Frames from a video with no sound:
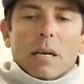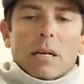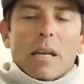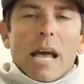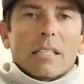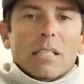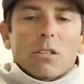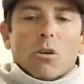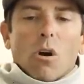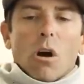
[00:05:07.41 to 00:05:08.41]
connecting
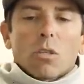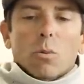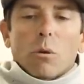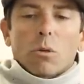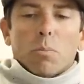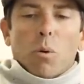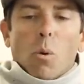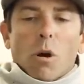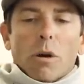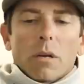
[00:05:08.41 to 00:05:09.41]
the craws when it was
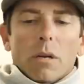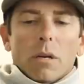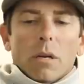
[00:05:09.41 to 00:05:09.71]
poured.